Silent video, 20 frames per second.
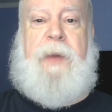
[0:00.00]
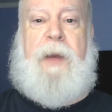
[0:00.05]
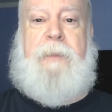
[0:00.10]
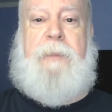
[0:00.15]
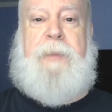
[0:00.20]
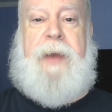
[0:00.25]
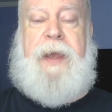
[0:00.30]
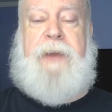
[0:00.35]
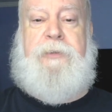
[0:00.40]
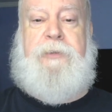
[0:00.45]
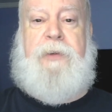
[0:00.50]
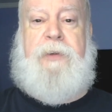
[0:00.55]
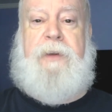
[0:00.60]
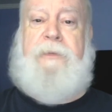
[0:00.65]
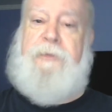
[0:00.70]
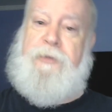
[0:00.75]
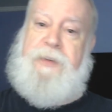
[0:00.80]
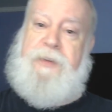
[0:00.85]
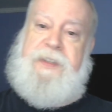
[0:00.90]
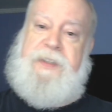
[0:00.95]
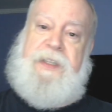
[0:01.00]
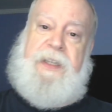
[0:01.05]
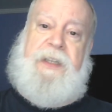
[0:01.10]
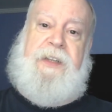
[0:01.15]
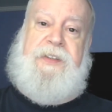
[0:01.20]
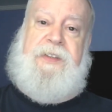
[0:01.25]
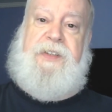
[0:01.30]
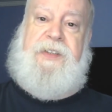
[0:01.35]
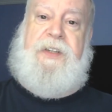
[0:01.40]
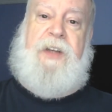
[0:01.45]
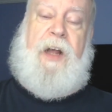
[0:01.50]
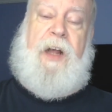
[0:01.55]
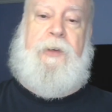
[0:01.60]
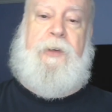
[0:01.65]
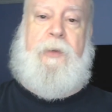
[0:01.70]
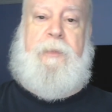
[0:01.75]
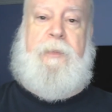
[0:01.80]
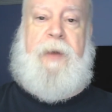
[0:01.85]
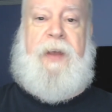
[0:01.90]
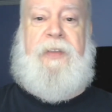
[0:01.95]
a patron for as little as
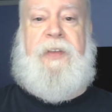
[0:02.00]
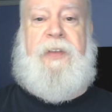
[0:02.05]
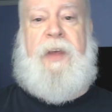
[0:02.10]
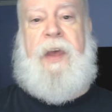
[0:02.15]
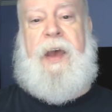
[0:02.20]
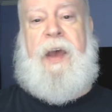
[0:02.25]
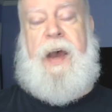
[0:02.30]
$1 a month.